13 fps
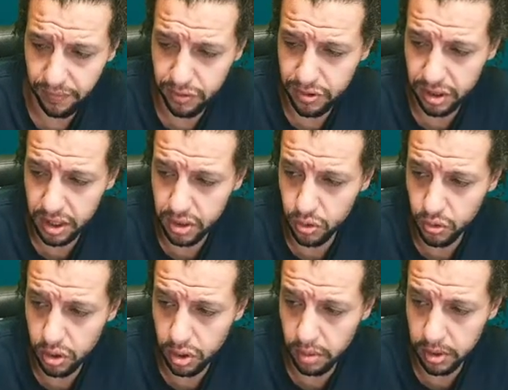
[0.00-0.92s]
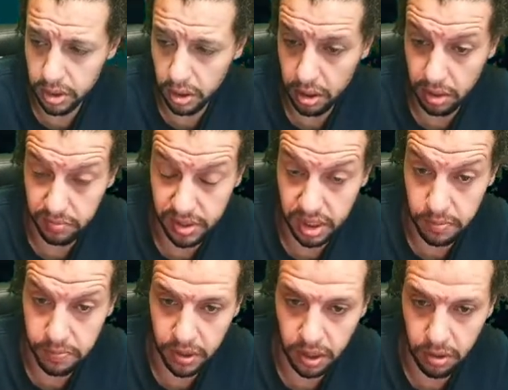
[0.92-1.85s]
Unfortunately, due to Ramadan, I'm
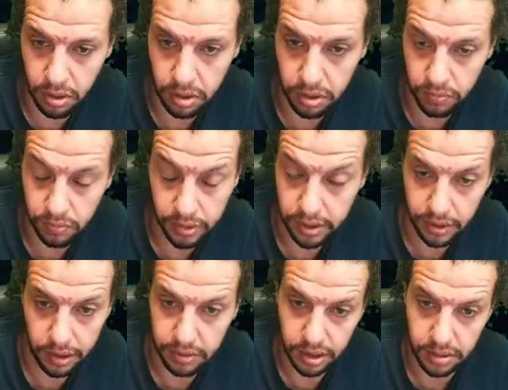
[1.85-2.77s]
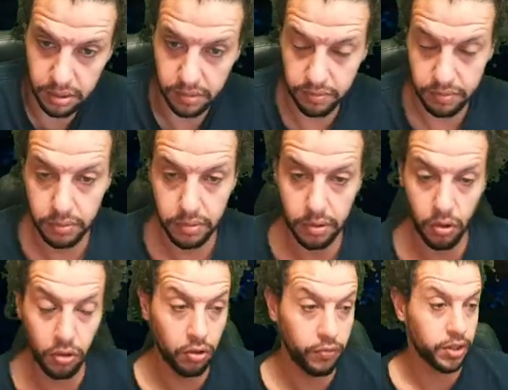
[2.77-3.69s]
sleeping a lot and we are just
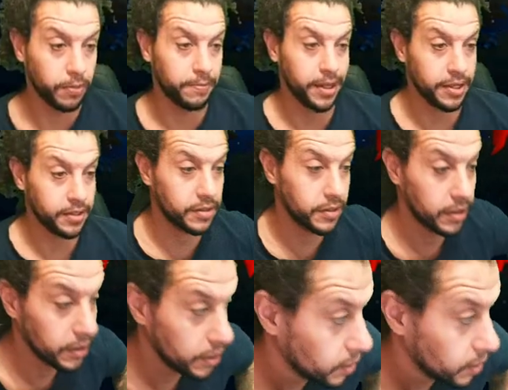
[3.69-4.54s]
all over the place.